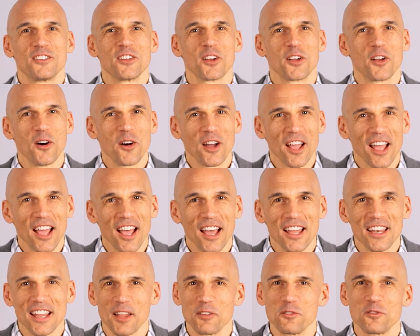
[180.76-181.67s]
to go
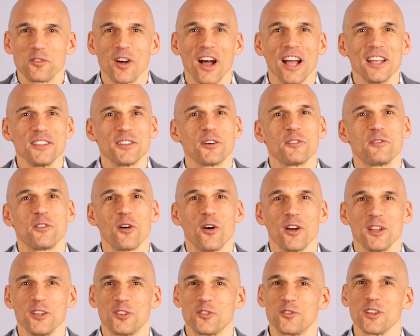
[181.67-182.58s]
ahead and find their
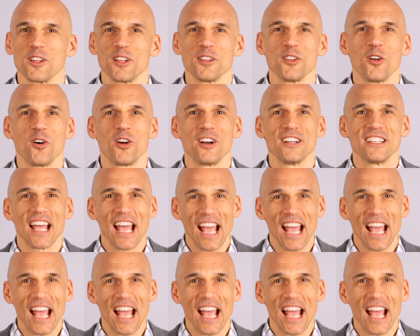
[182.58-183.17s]
voice for the Lord,